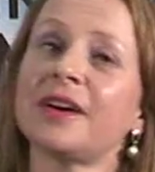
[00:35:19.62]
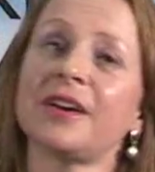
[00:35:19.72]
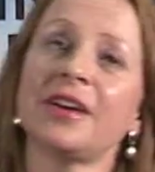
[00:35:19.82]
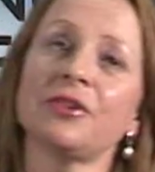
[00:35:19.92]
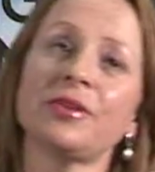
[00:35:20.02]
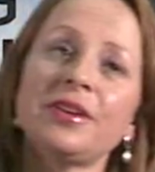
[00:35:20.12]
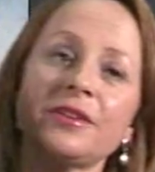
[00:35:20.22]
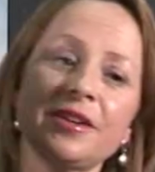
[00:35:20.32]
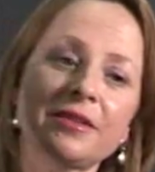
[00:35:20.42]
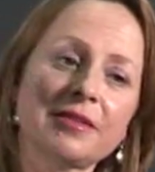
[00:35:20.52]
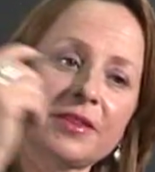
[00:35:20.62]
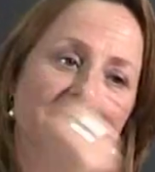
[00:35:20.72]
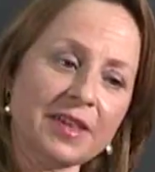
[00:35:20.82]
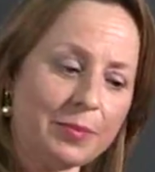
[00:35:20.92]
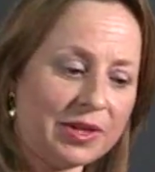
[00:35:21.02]
are now healing the
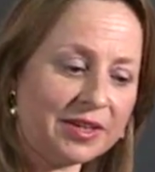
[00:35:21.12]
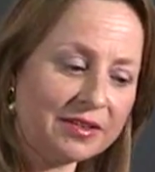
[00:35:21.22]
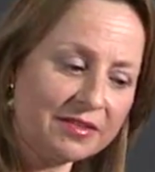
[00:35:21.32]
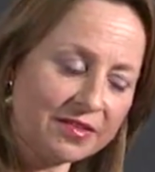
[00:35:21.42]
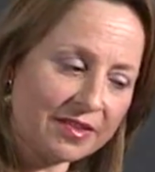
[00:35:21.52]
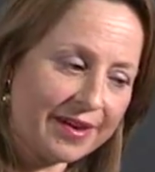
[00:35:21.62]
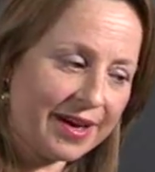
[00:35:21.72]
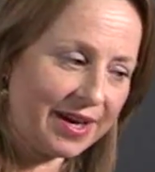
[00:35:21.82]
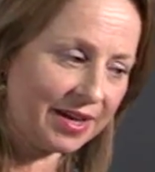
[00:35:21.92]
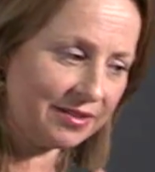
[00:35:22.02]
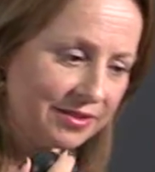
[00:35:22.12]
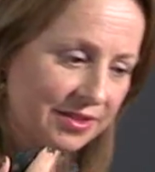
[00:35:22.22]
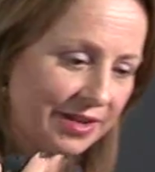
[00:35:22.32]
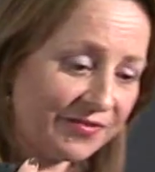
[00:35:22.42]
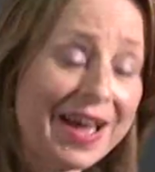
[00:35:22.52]
siblings
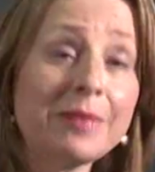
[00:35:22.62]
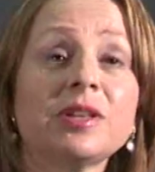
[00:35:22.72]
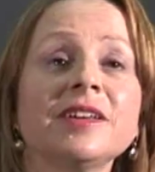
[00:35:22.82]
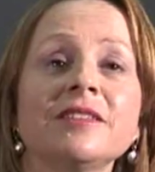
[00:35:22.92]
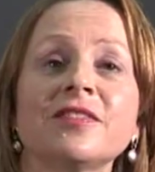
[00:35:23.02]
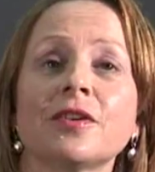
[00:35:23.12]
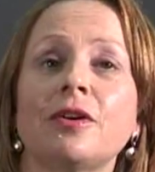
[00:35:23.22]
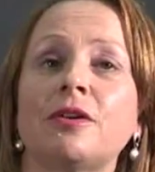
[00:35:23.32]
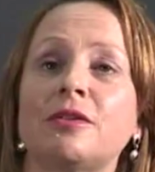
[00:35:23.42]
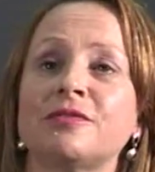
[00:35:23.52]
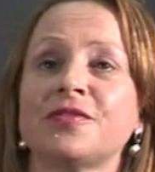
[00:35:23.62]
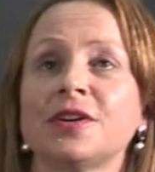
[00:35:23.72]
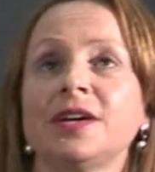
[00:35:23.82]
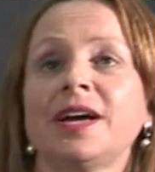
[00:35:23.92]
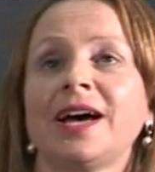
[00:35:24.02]
and families of
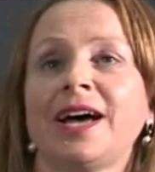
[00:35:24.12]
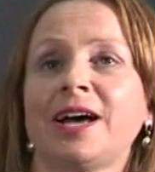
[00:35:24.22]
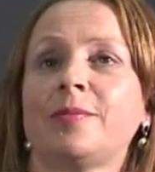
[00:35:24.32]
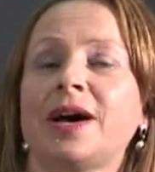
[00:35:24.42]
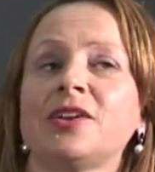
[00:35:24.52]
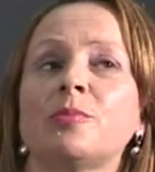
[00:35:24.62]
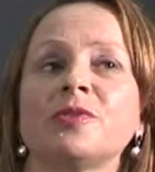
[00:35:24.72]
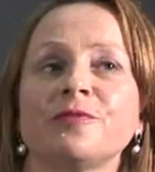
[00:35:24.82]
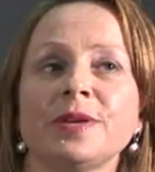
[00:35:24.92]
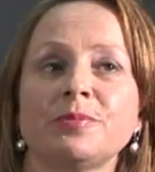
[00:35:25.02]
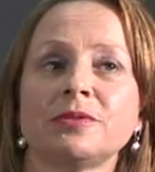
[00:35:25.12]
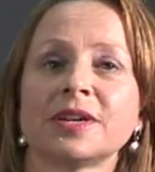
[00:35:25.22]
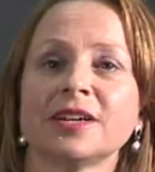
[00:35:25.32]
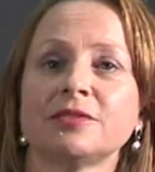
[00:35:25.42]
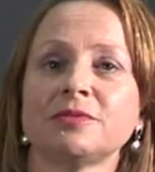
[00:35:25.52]
a number of people
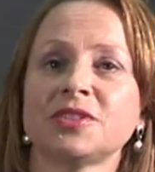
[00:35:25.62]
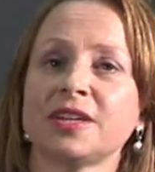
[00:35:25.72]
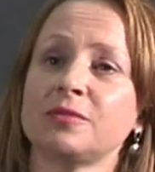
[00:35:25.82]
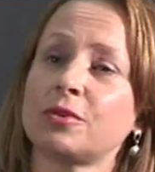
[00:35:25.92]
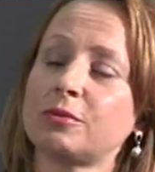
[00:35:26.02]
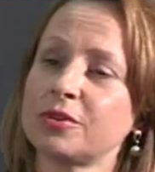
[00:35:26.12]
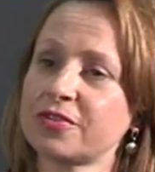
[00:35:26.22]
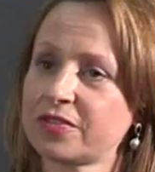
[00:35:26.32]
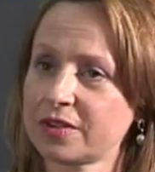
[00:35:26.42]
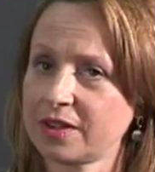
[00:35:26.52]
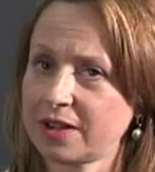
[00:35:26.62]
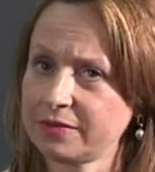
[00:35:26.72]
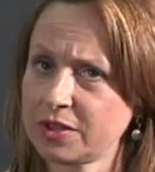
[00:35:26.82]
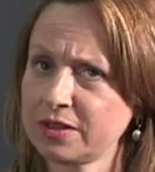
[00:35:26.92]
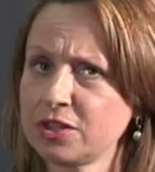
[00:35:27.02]
killed in what was
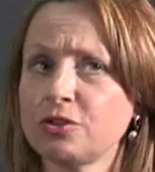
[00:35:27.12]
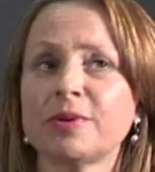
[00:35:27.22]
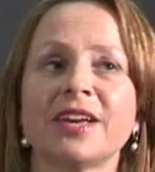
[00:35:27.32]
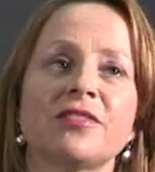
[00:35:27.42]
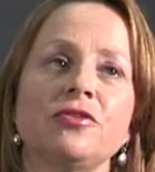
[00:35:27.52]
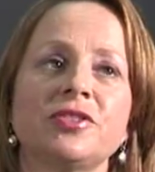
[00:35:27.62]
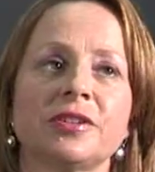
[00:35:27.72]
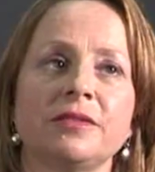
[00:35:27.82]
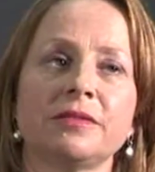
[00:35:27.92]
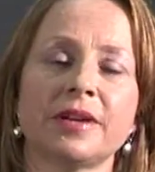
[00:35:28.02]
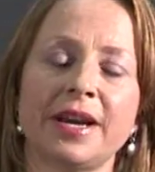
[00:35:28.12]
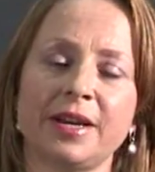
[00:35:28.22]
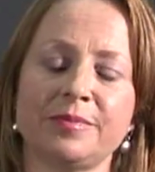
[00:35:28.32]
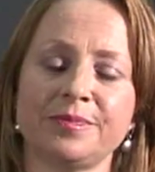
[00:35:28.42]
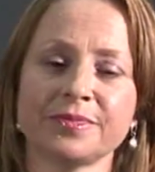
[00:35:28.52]
in the US
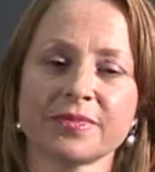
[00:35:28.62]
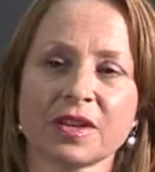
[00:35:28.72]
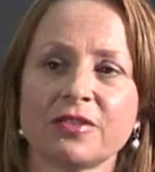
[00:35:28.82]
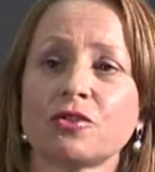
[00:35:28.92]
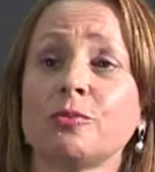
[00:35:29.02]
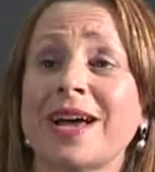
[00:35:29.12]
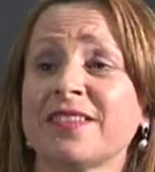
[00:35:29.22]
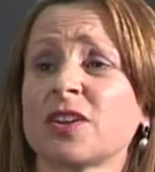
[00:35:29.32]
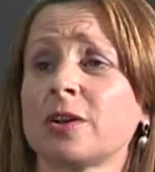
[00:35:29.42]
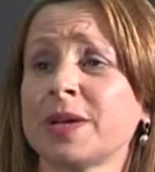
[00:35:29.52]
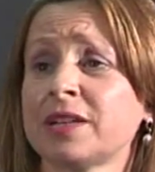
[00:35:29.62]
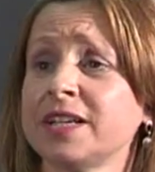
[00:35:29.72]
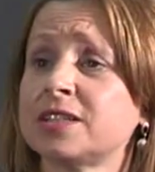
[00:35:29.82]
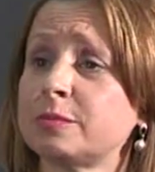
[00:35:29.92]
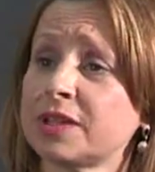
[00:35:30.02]
Newton school massacre, a bit
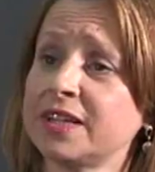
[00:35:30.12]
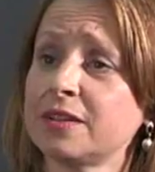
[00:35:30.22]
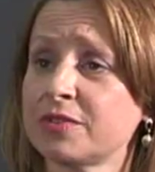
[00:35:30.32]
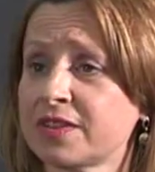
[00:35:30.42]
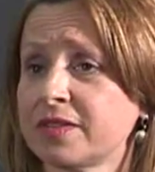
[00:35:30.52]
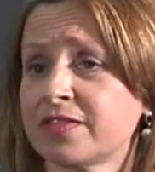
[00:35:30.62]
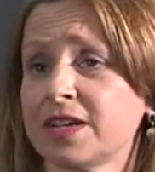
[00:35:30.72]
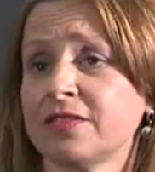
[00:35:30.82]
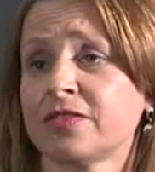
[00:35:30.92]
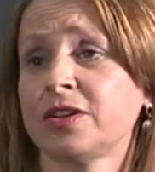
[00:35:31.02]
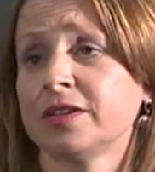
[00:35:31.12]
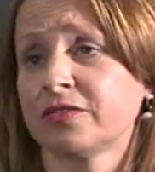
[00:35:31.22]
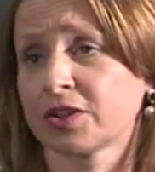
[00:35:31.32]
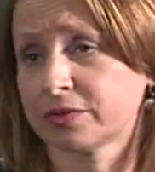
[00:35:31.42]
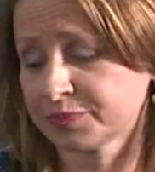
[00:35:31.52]
like Dunblane that was in the States 3
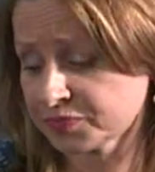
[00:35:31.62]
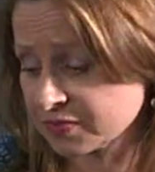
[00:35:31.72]
years ago.